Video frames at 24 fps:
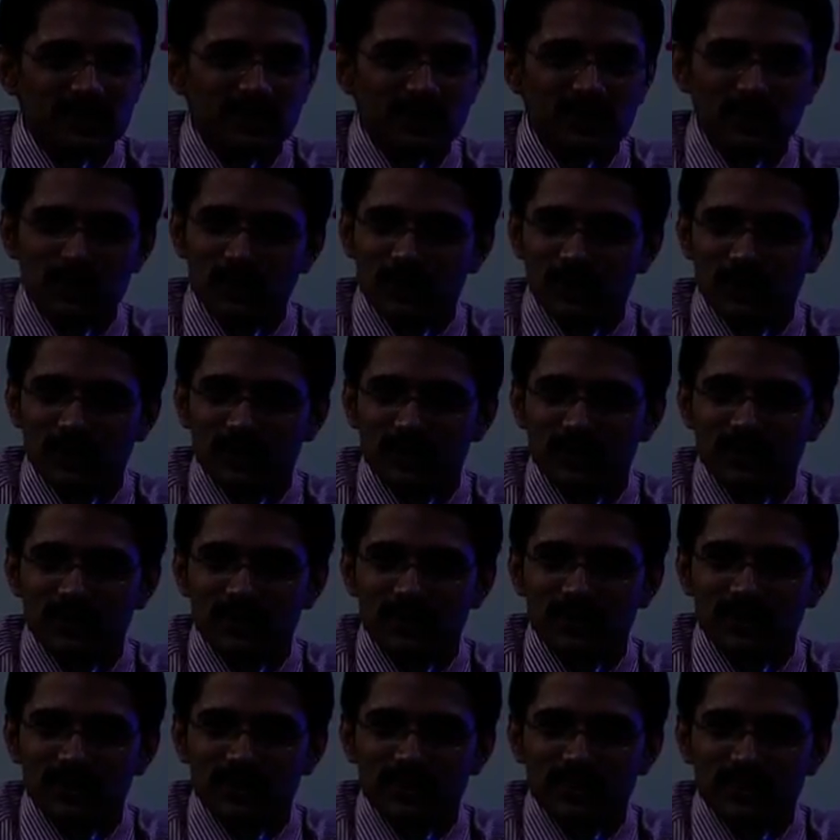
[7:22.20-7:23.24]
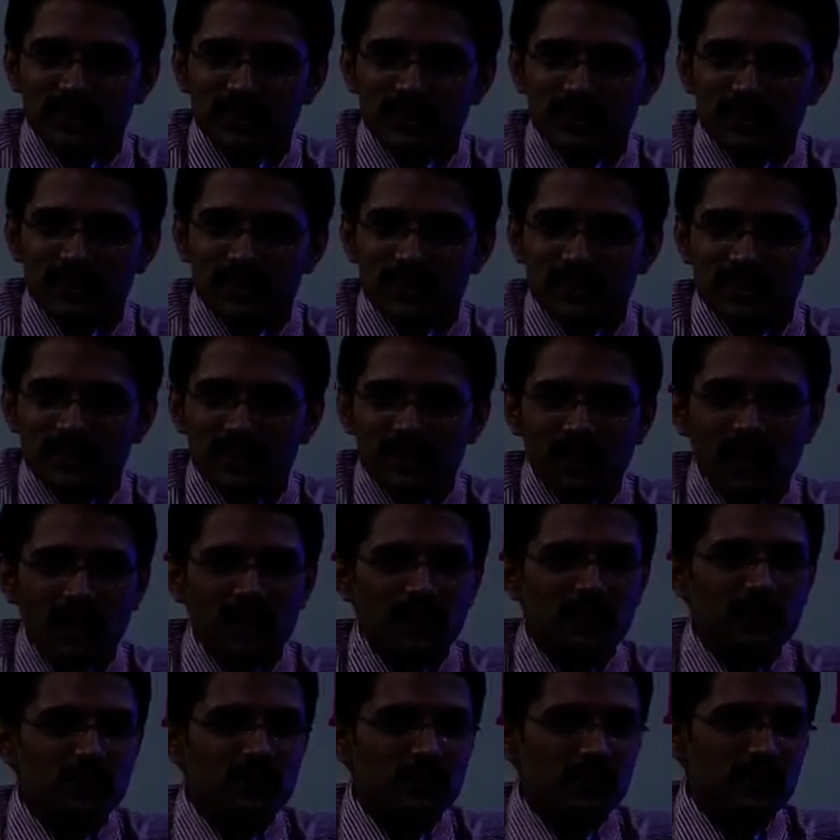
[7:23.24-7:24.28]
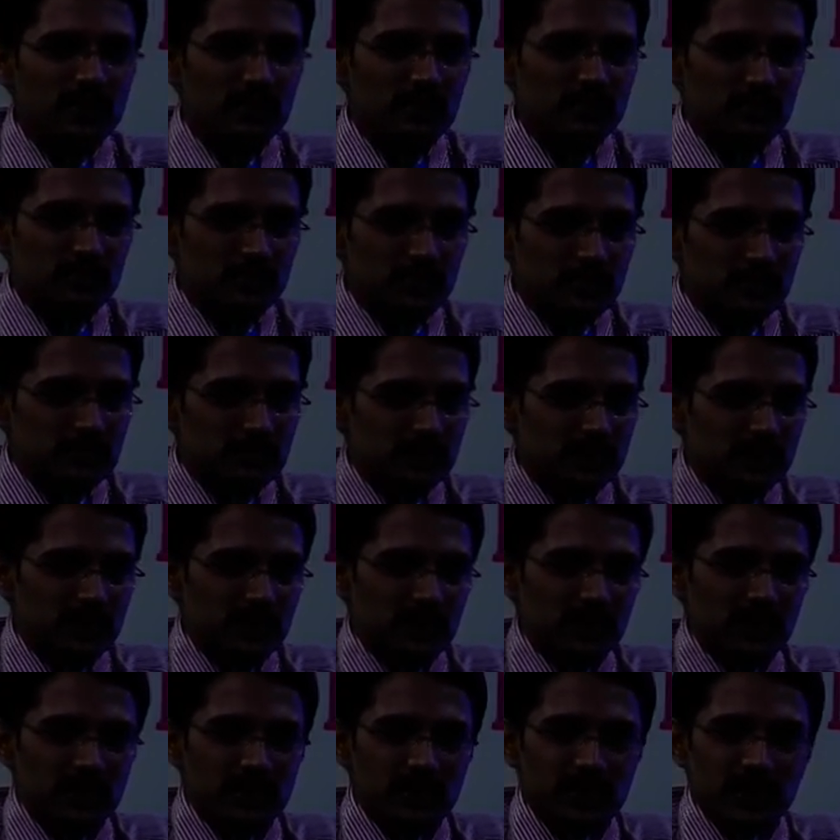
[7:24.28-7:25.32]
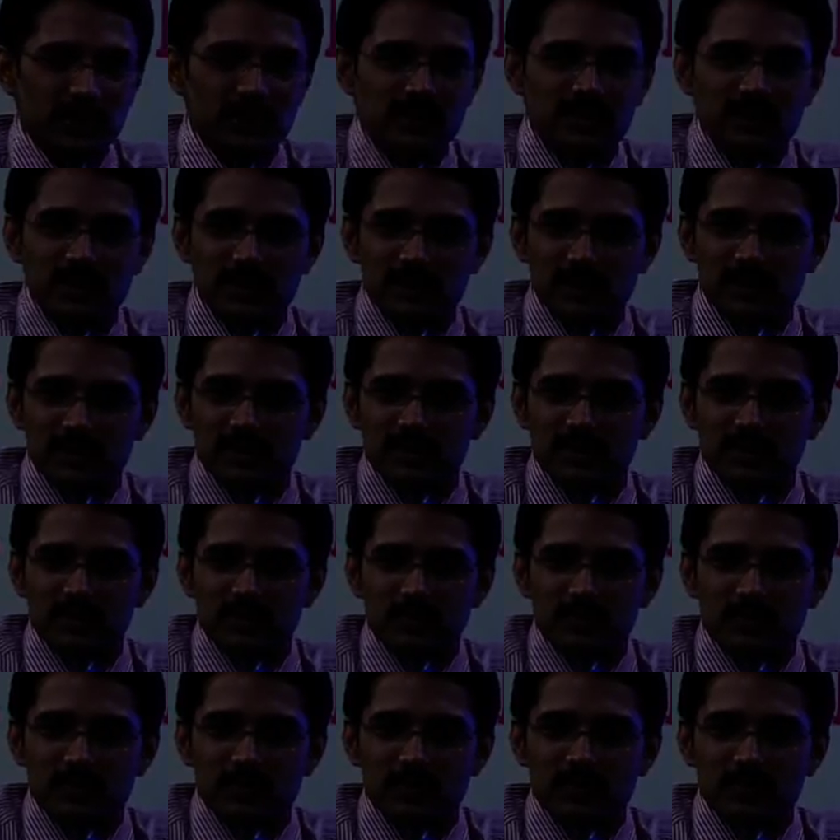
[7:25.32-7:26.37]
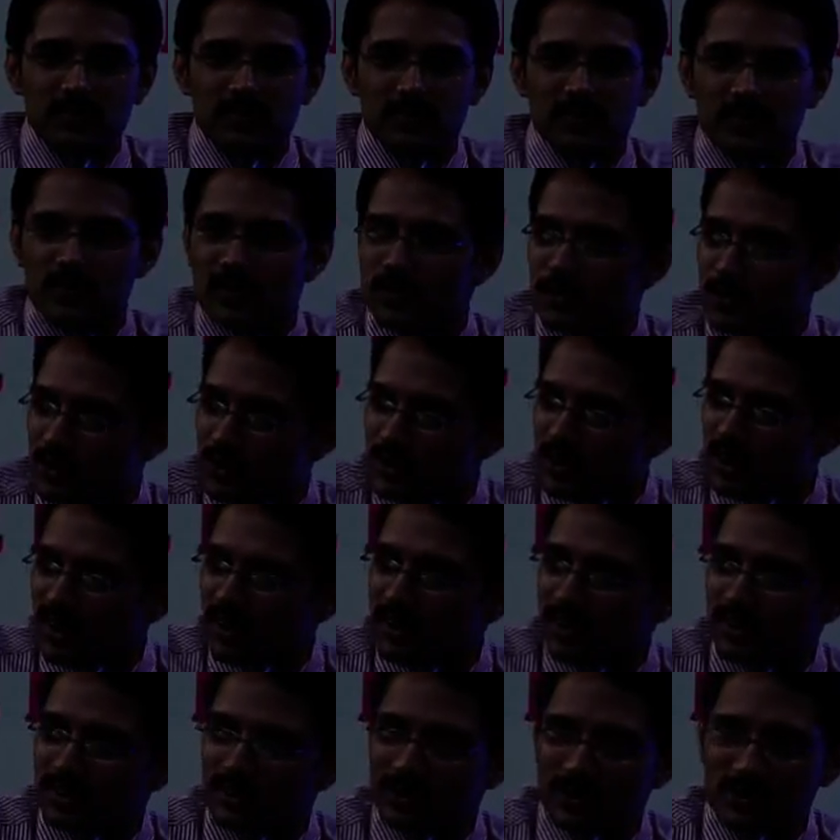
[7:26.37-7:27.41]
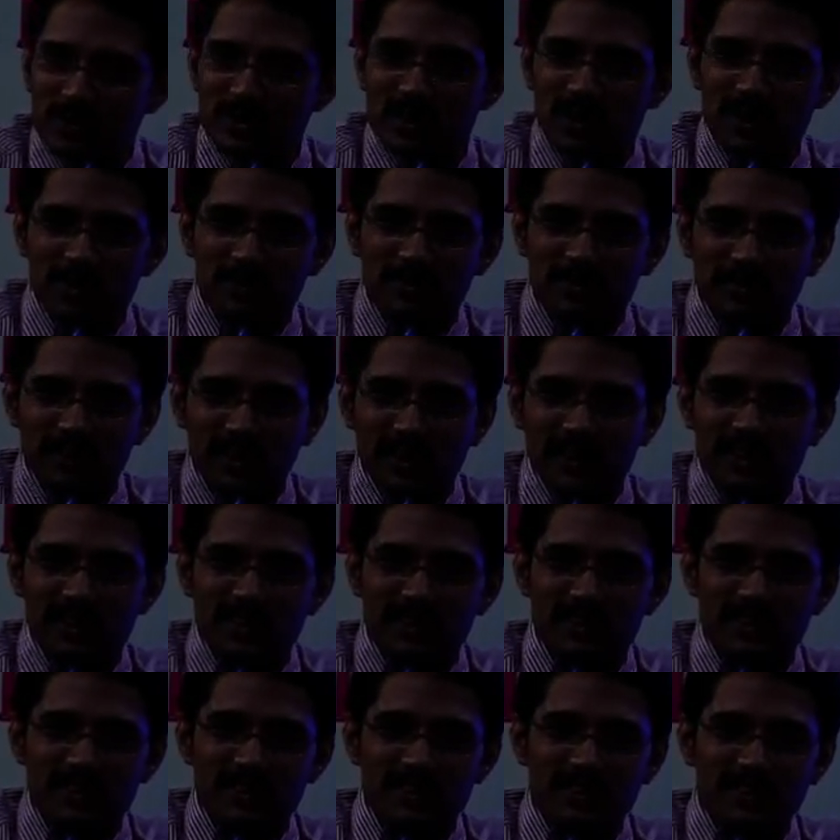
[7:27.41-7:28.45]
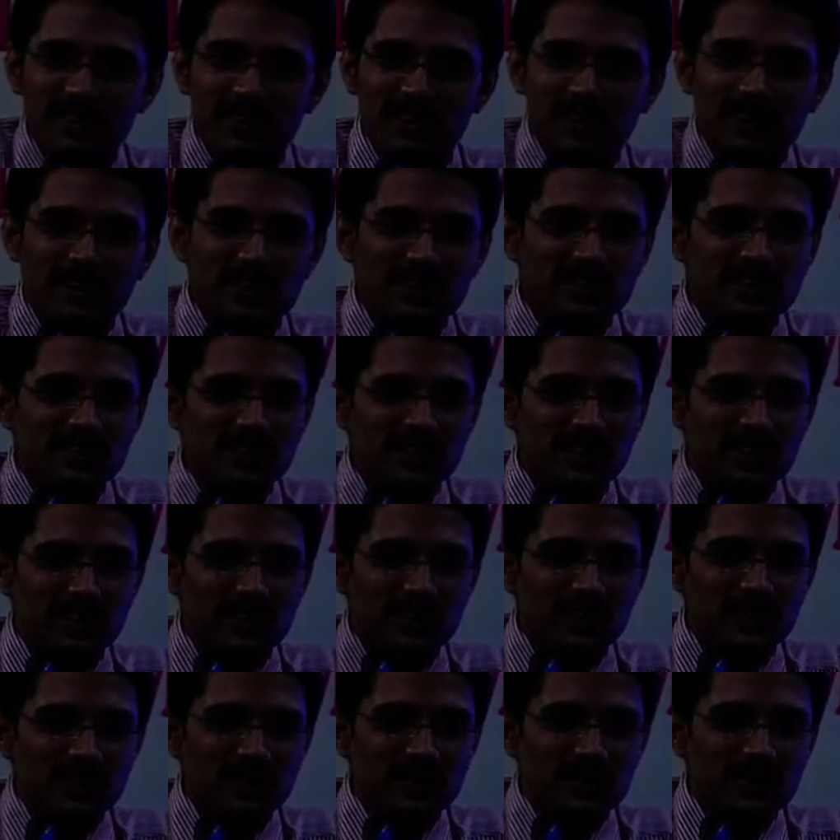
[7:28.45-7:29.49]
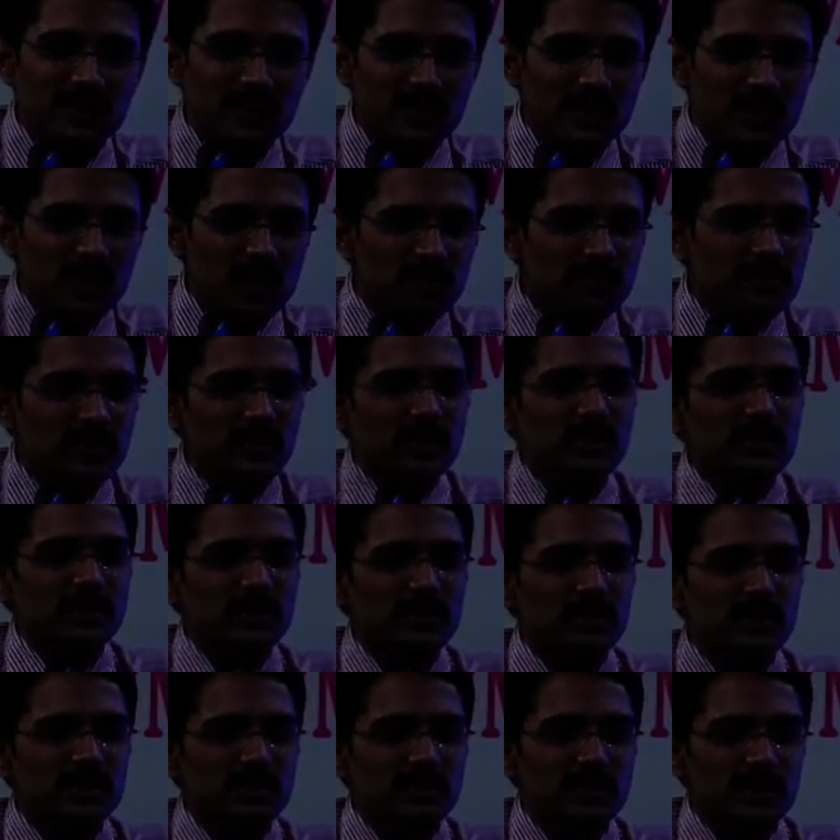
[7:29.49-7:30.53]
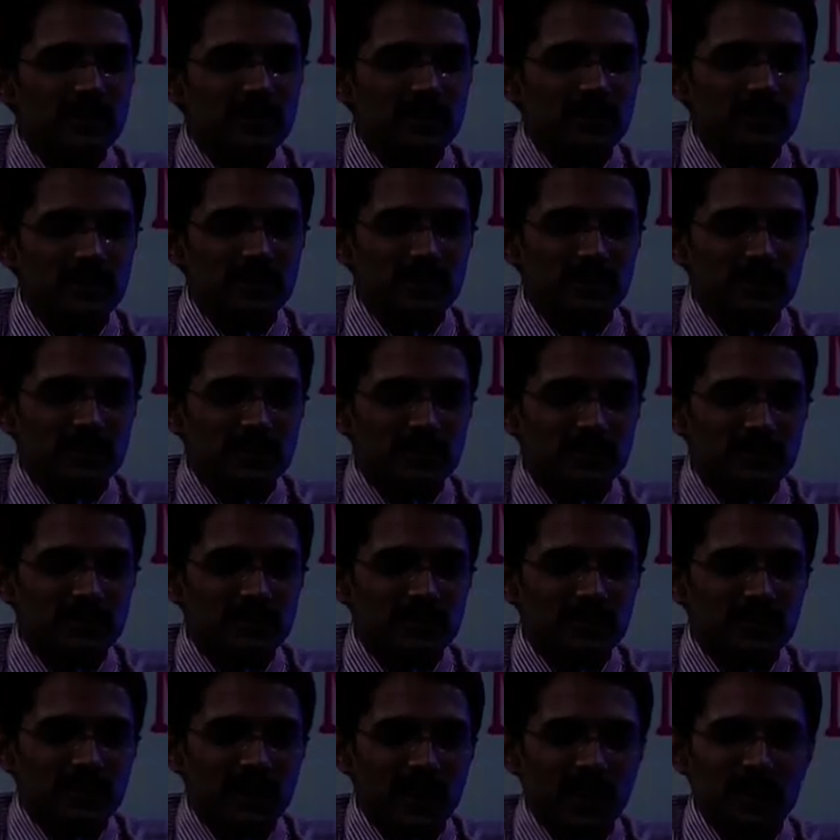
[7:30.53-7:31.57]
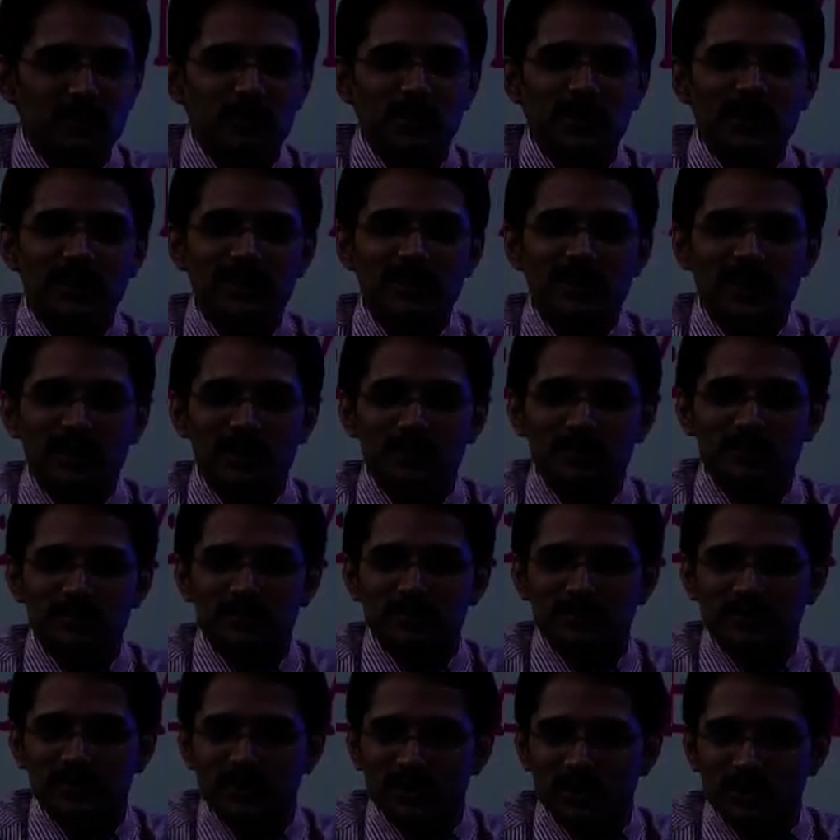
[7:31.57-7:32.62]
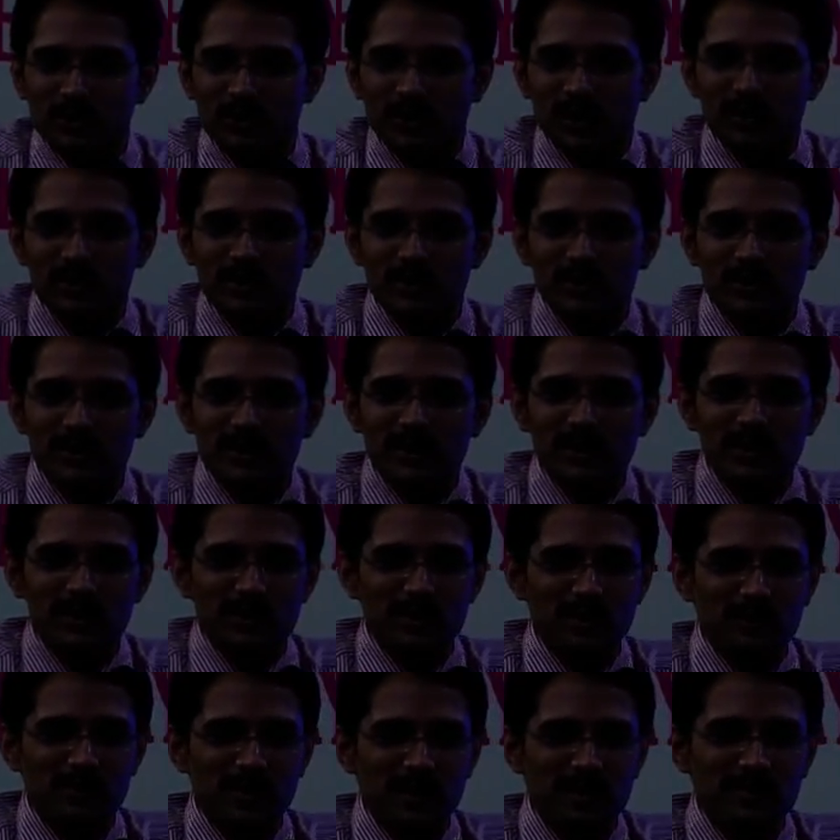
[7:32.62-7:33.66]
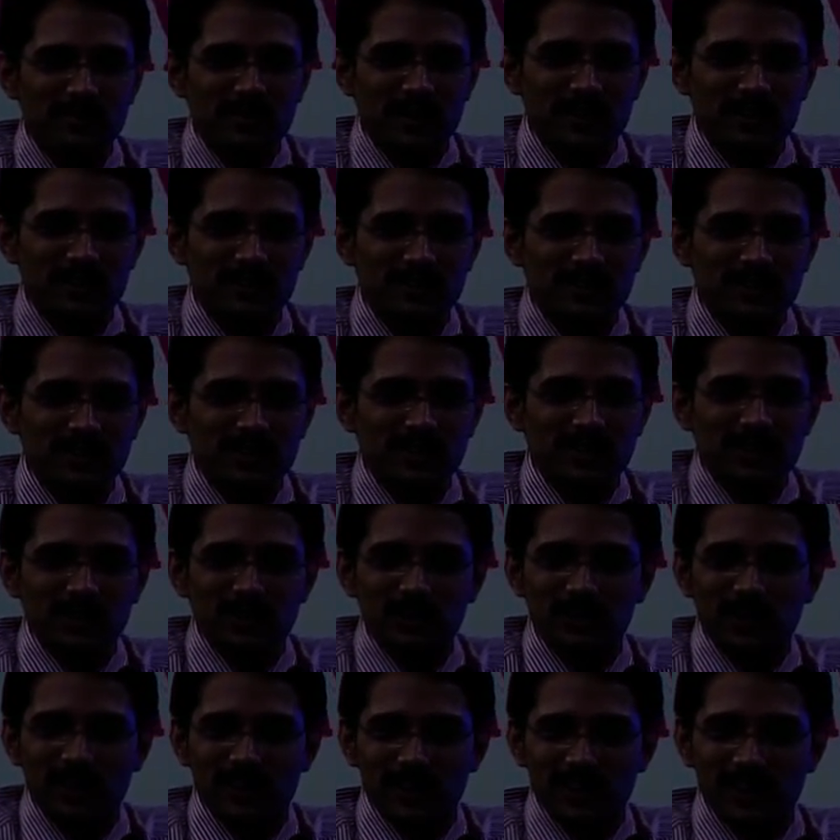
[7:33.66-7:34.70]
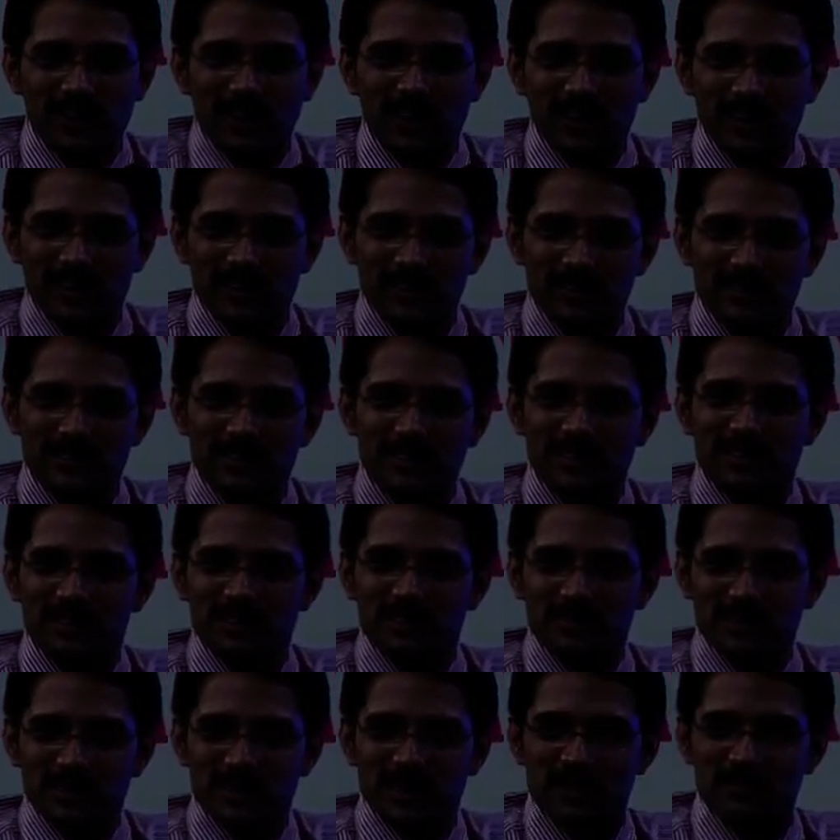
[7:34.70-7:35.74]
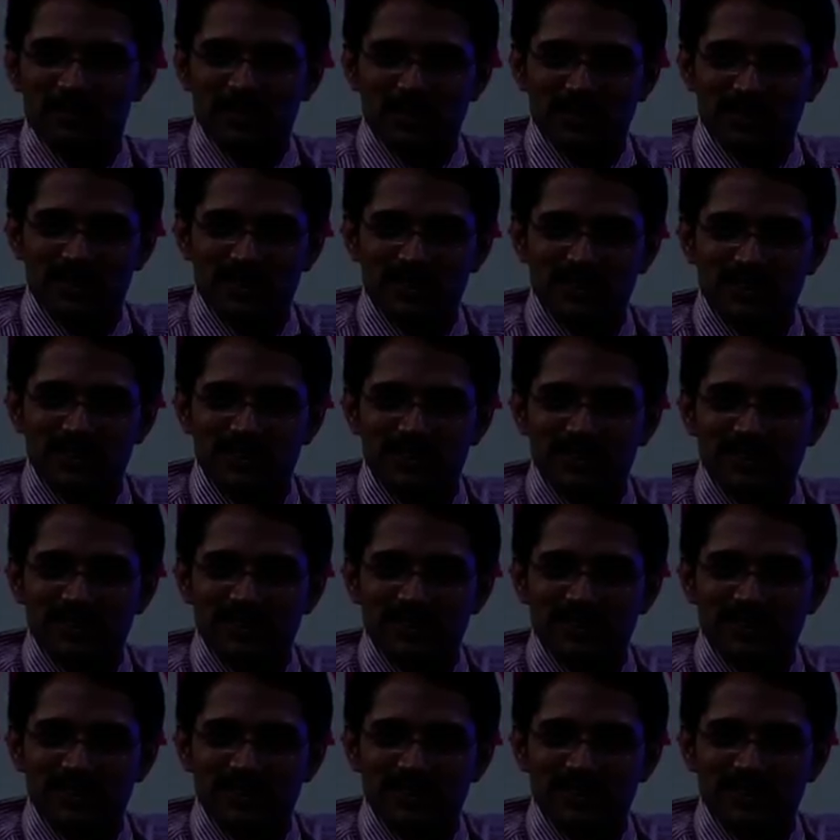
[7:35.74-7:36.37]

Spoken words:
No. All your textiles, switch on, switch off, lights, electricity, everything is technology. And by the time you want to eat your breakfast, you get a call, cell phones.